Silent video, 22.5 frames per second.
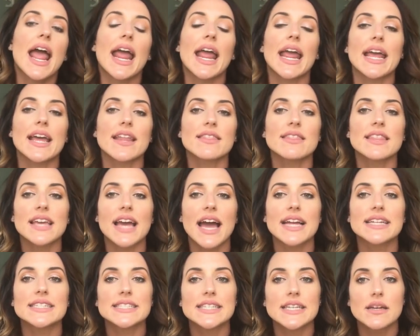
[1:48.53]
And the
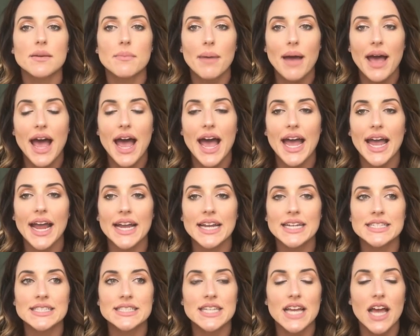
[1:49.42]
idea
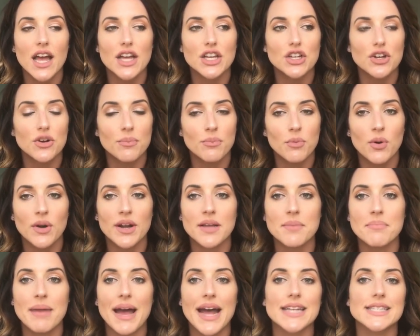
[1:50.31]
behind your
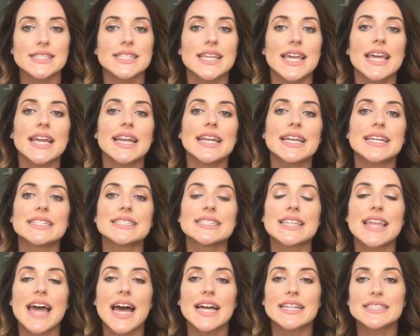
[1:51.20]
morning basket
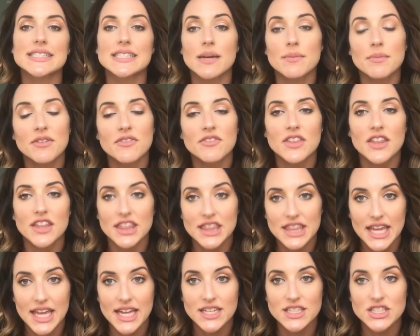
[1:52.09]
is that some of the
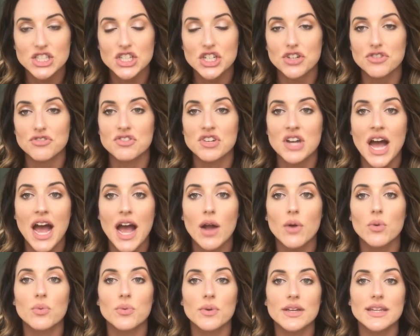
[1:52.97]
things you're
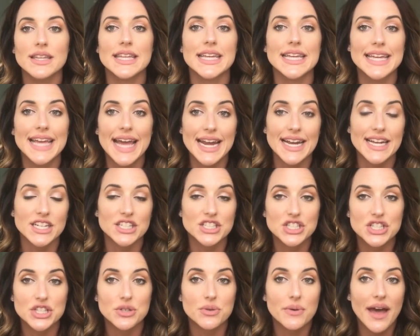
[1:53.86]
not really getting
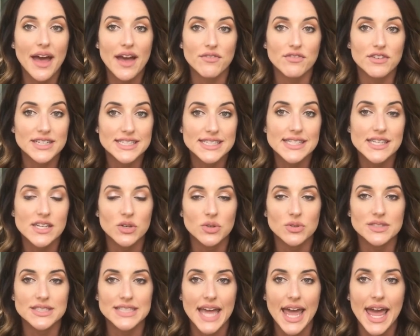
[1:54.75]
to every
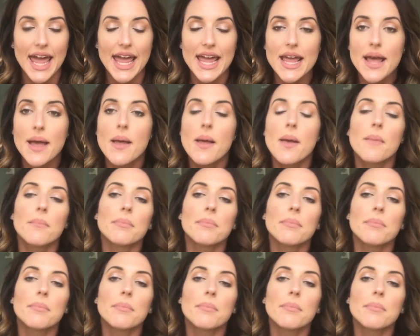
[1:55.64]
single day,